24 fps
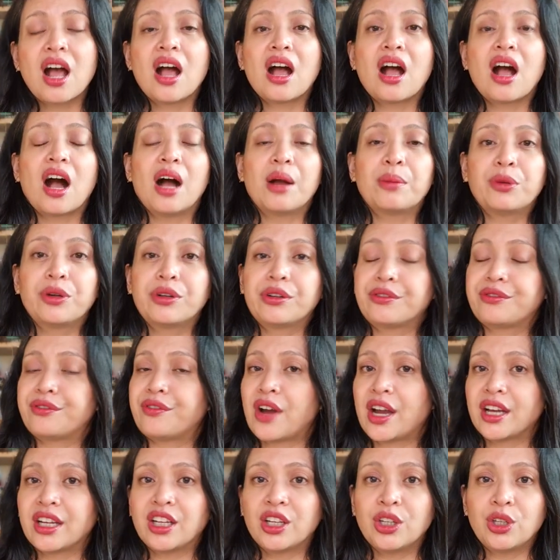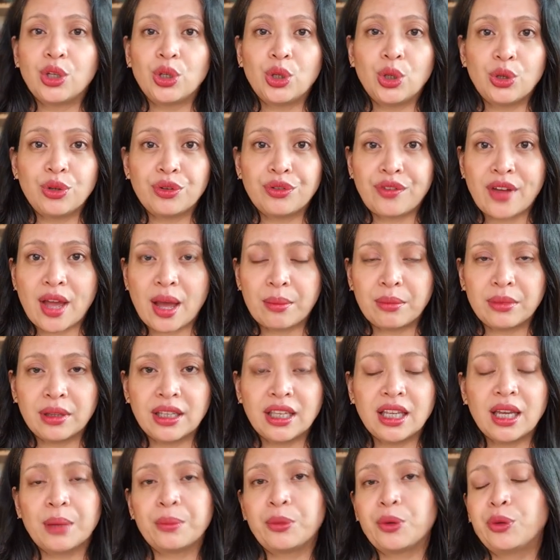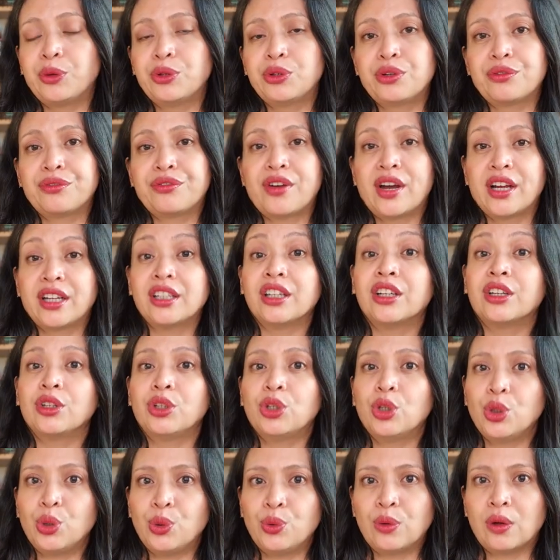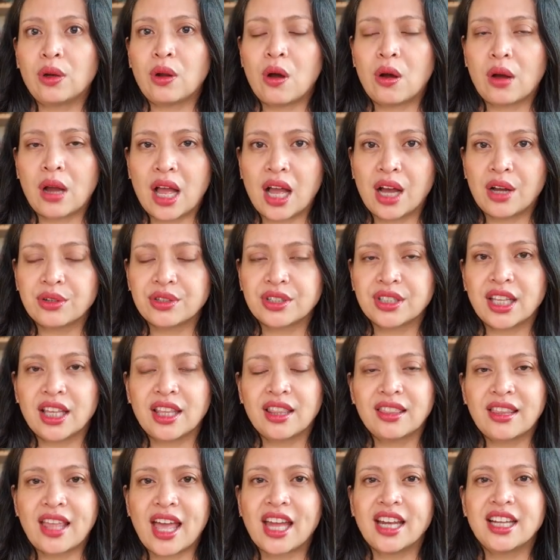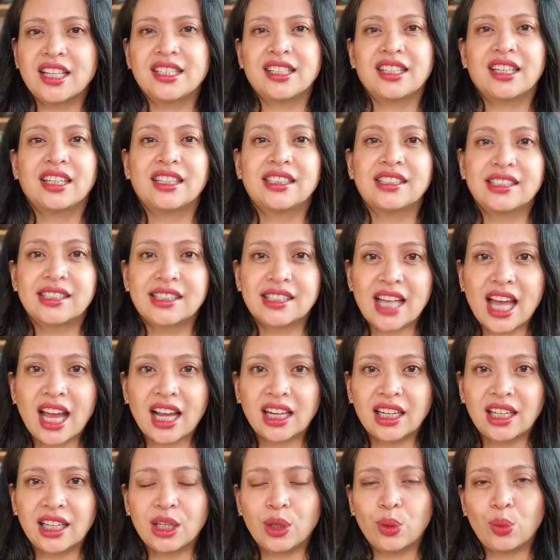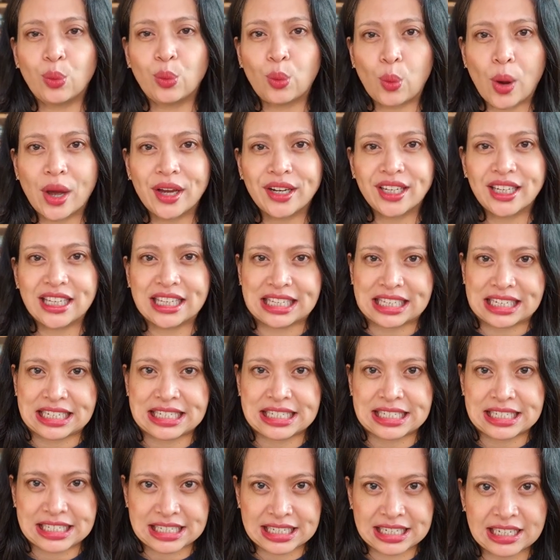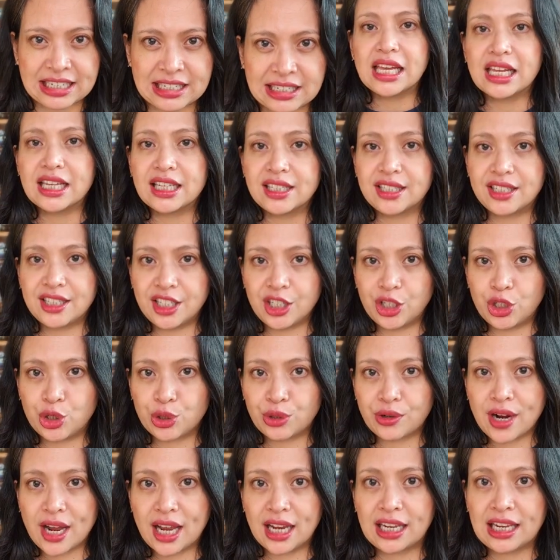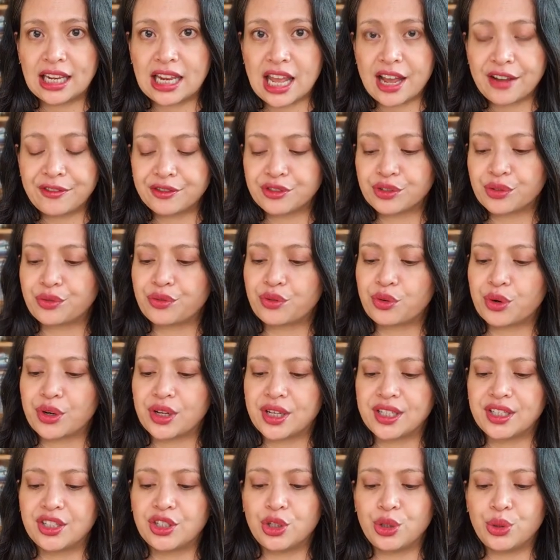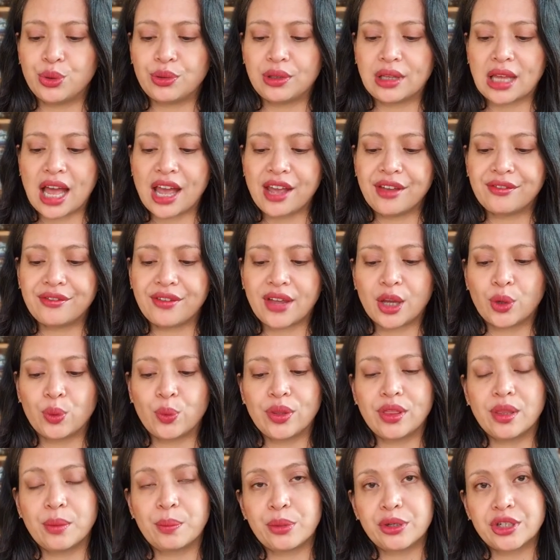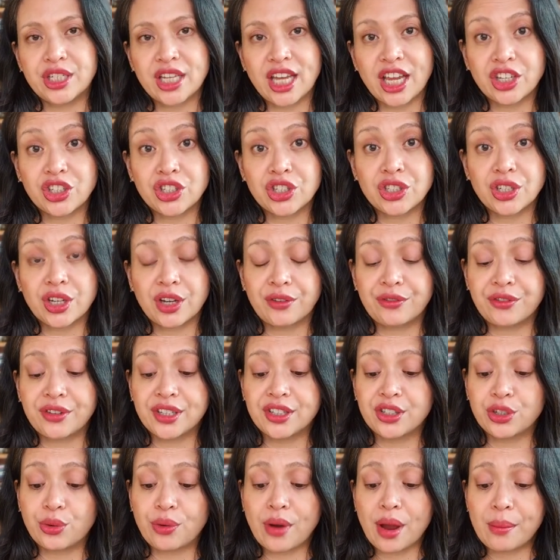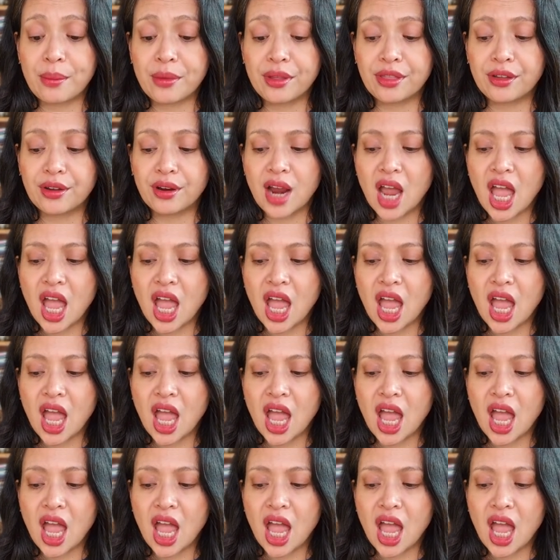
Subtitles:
I'm going to find a new family. I'm going to find a new longhouse." And that is exactly what he did. Sijurai left for his new life, and with the protection of his grandmother,